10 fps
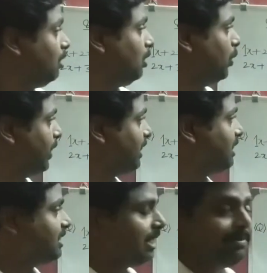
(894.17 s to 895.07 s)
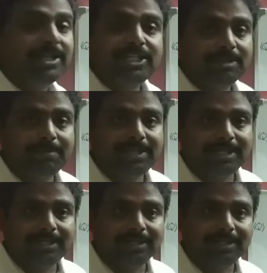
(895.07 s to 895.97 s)
doing this elimination
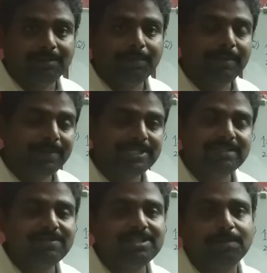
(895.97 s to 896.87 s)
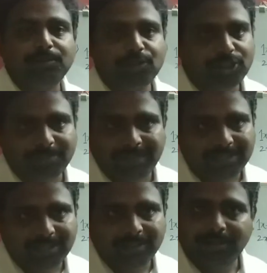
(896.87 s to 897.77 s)
method by mixing with substitution
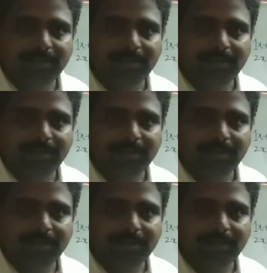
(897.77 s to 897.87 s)
method.